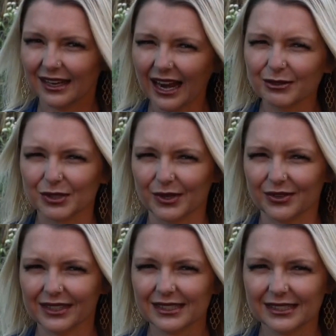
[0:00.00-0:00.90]
I was
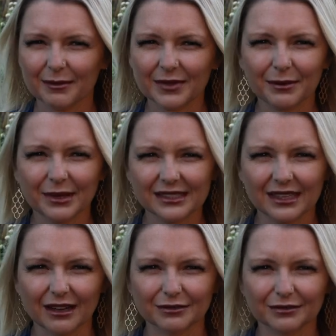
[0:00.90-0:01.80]
wondering the same thing
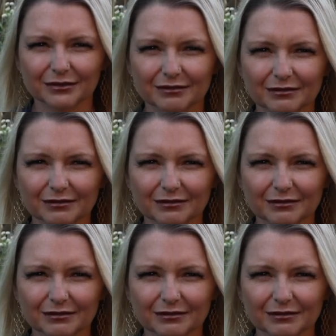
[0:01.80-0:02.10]
myself.